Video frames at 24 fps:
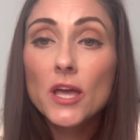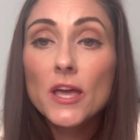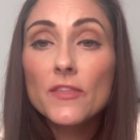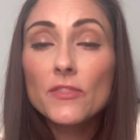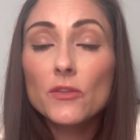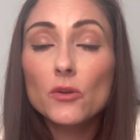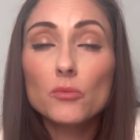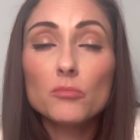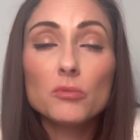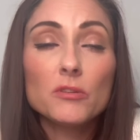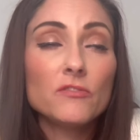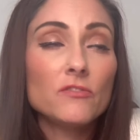
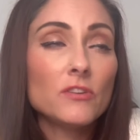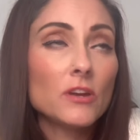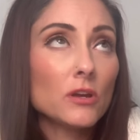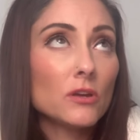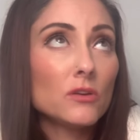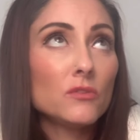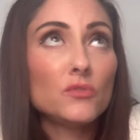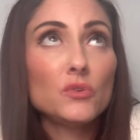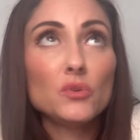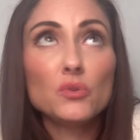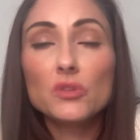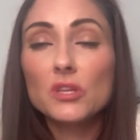There would be very
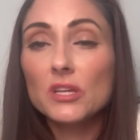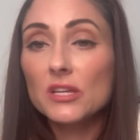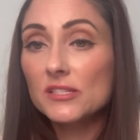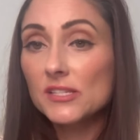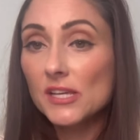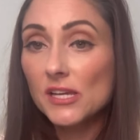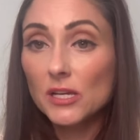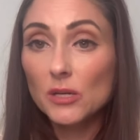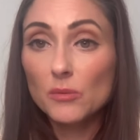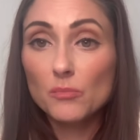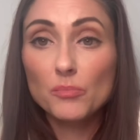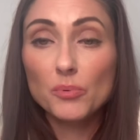few things I
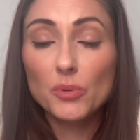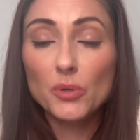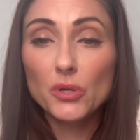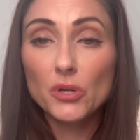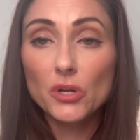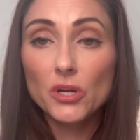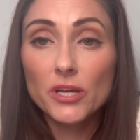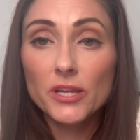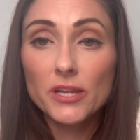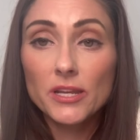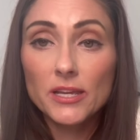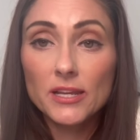could put
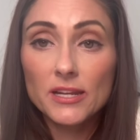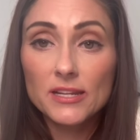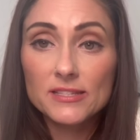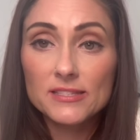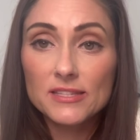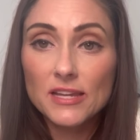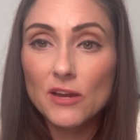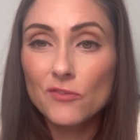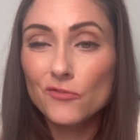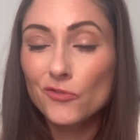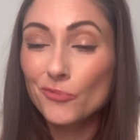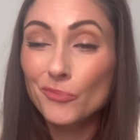on it
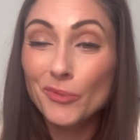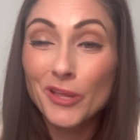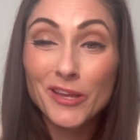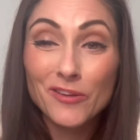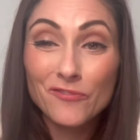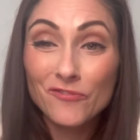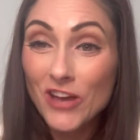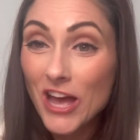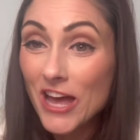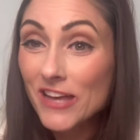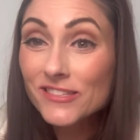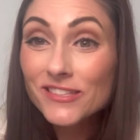aside from like
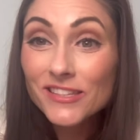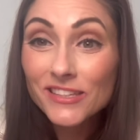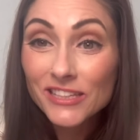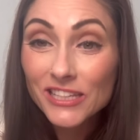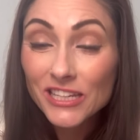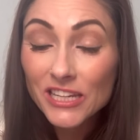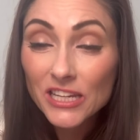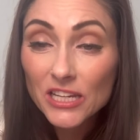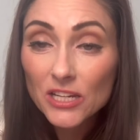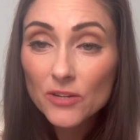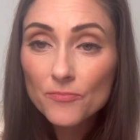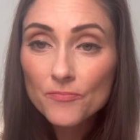
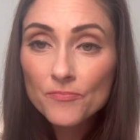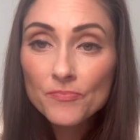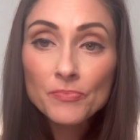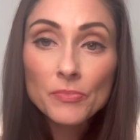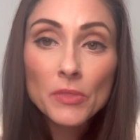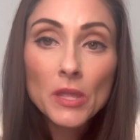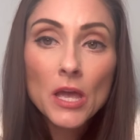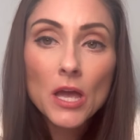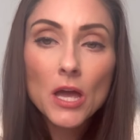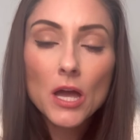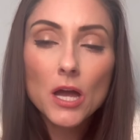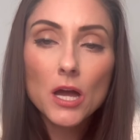Vaseline,
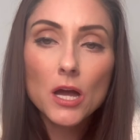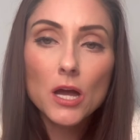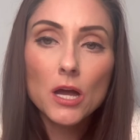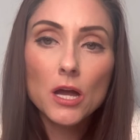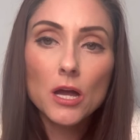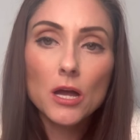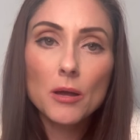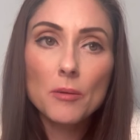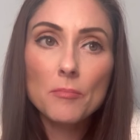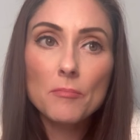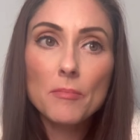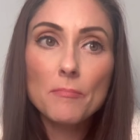
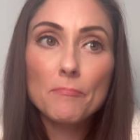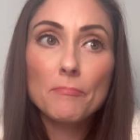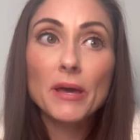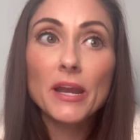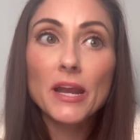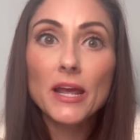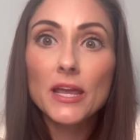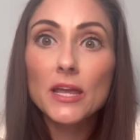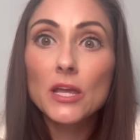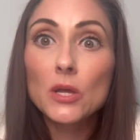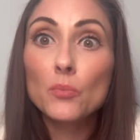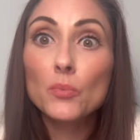
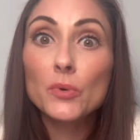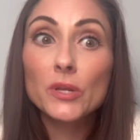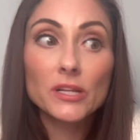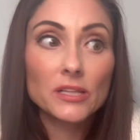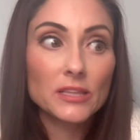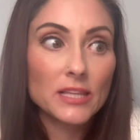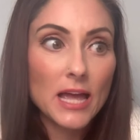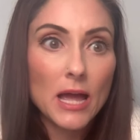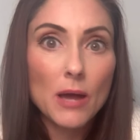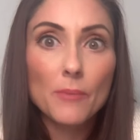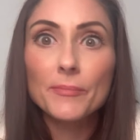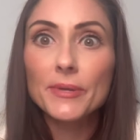but it would
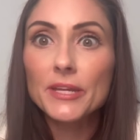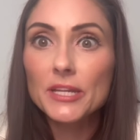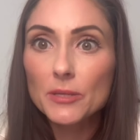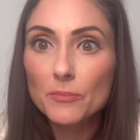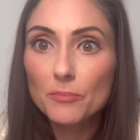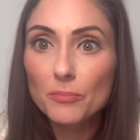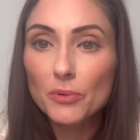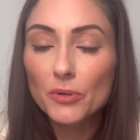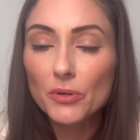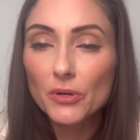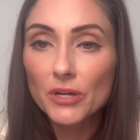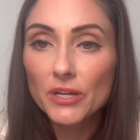allow me to
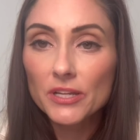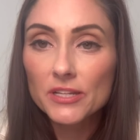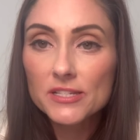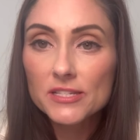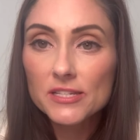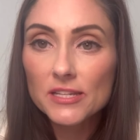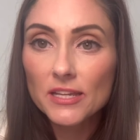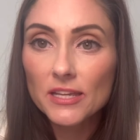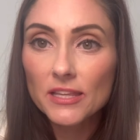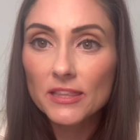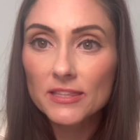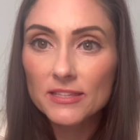put
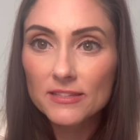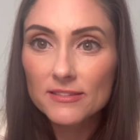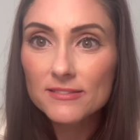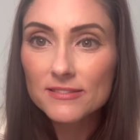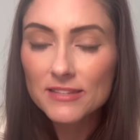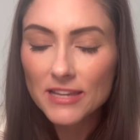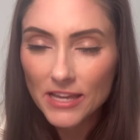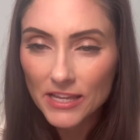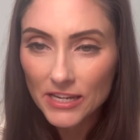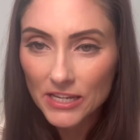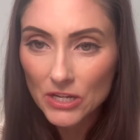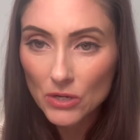this
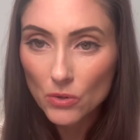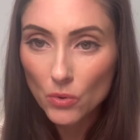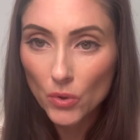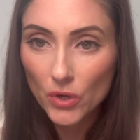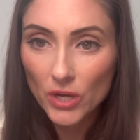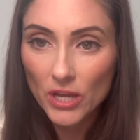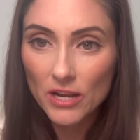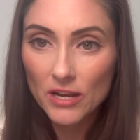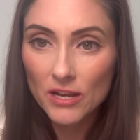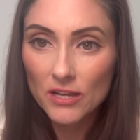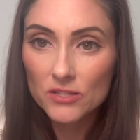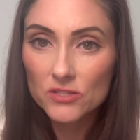Teddy
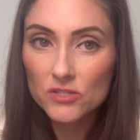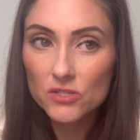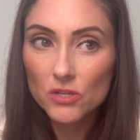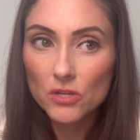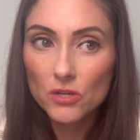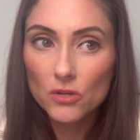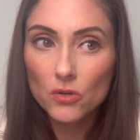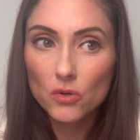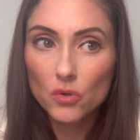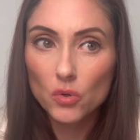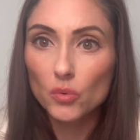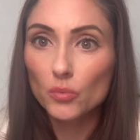Organics
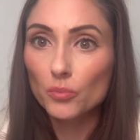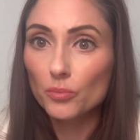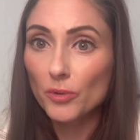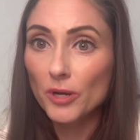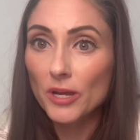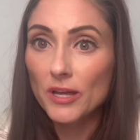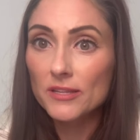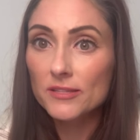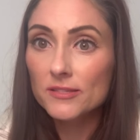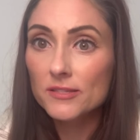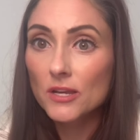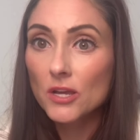cold
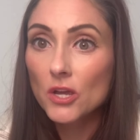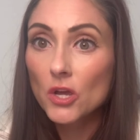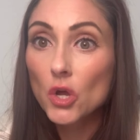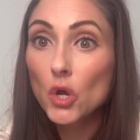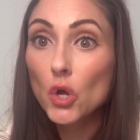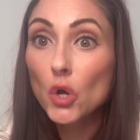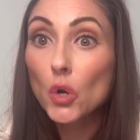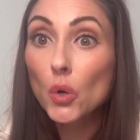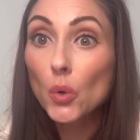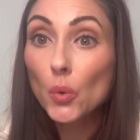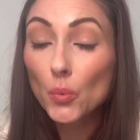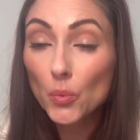pressed
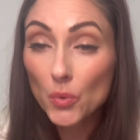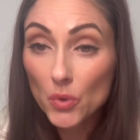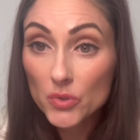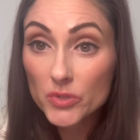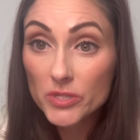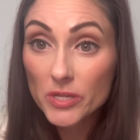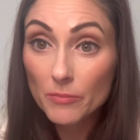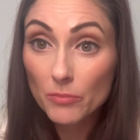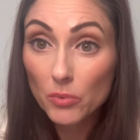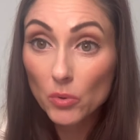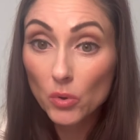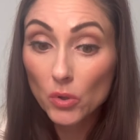
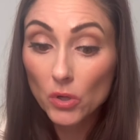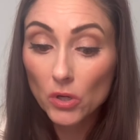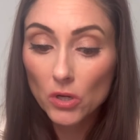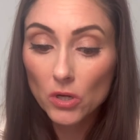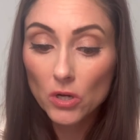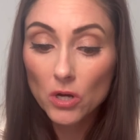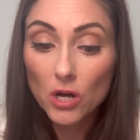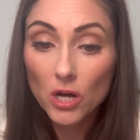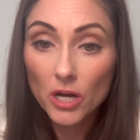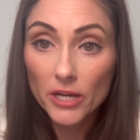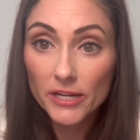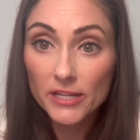rosehip oil
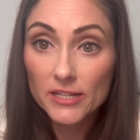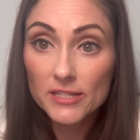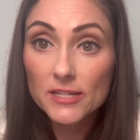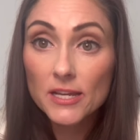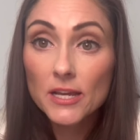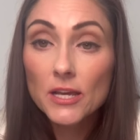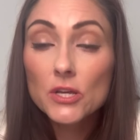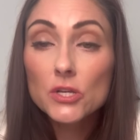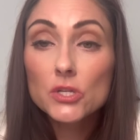on it.